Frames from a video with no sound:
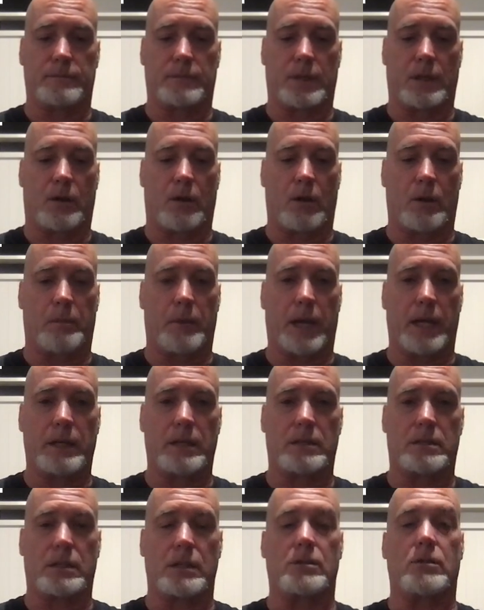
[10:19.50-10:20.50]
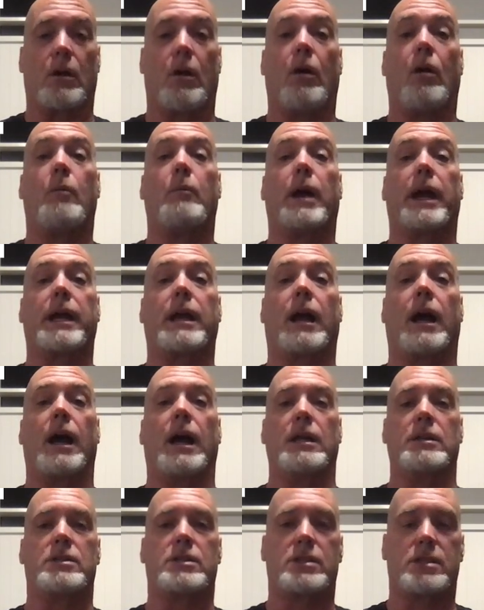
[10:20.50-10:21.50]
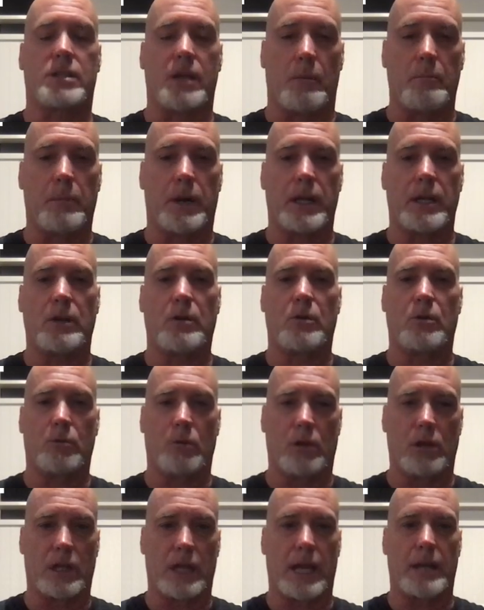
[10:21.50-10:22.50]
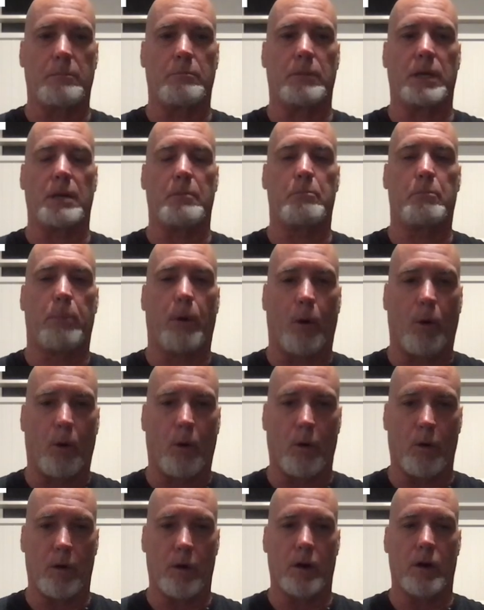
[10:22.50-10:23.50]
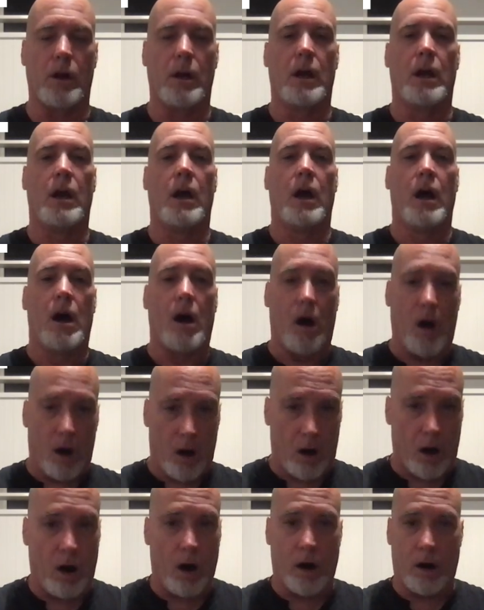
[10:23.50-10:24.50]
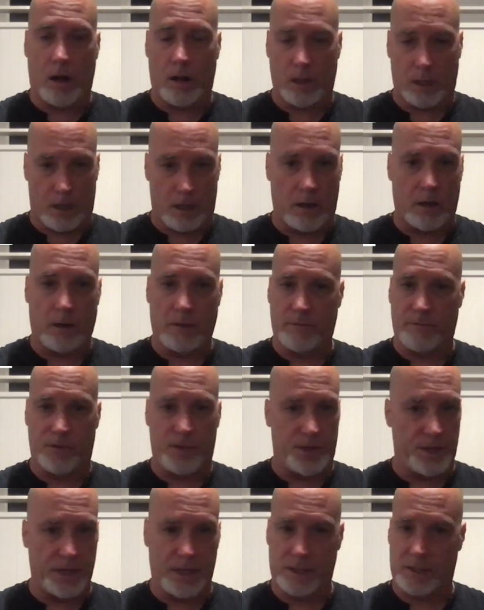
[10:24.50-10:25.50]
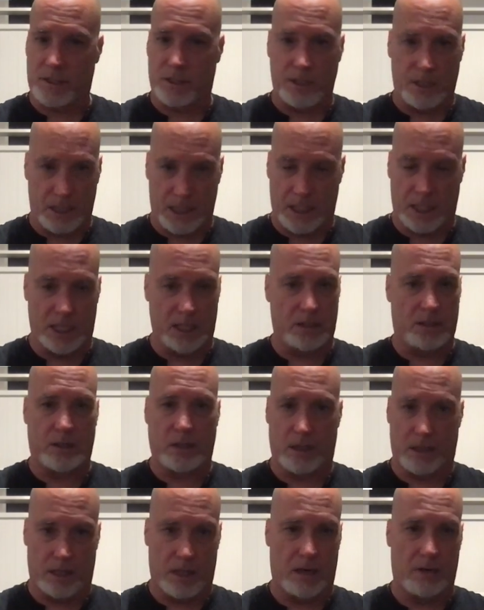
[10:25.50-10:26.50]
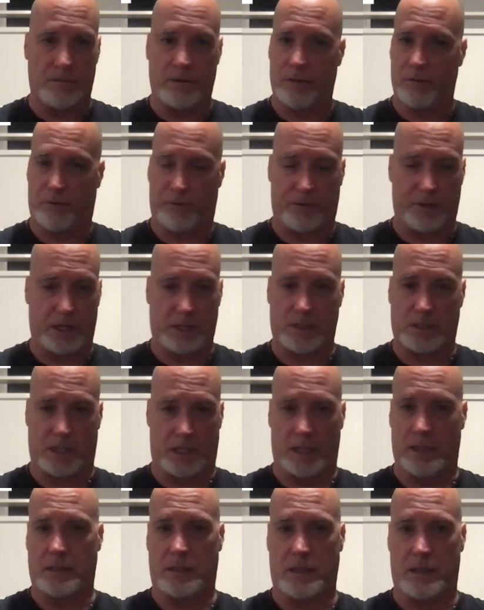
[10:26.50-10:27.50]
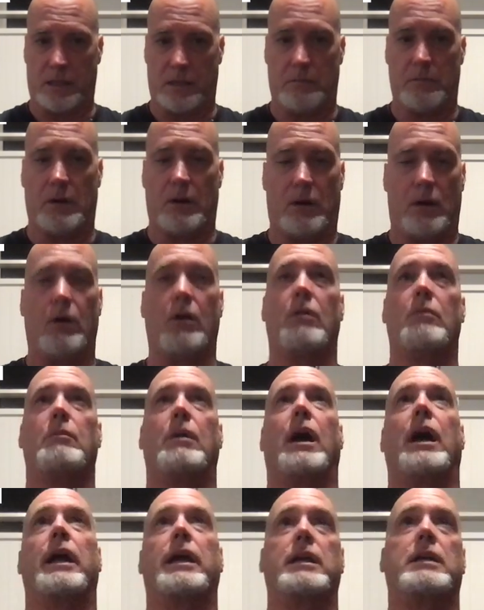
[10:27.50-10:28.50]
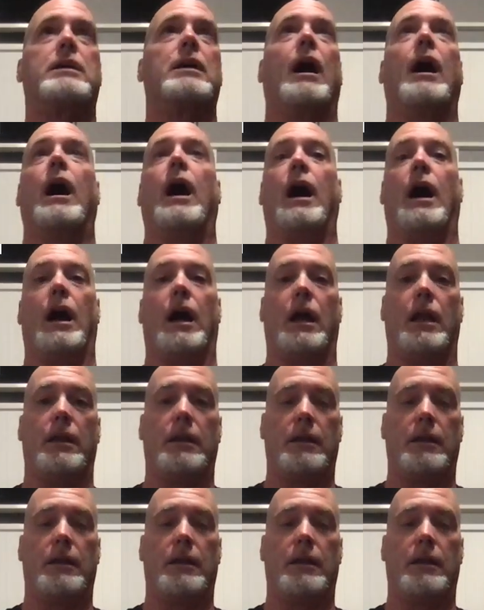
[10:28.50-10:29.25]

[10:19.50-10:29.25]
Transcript: codependent says, oh my God, somebody who will let me pour all of this need to love and fix into them. Oh my God.